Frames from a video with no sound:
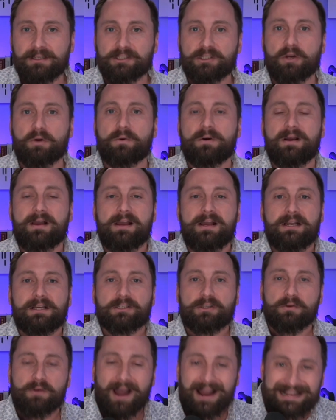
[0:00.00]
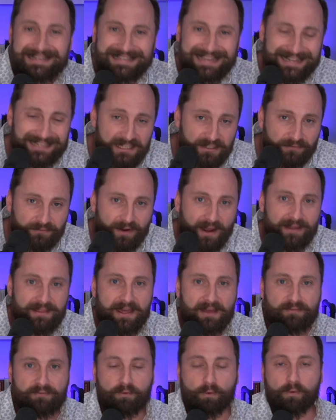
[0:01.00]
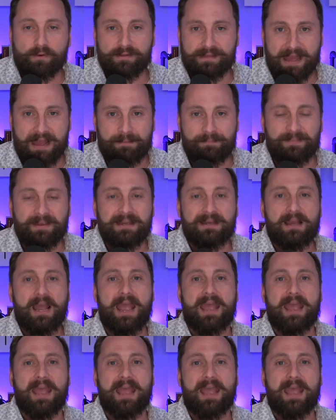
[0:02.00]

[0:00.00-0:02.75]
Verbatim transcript: So so identify that for them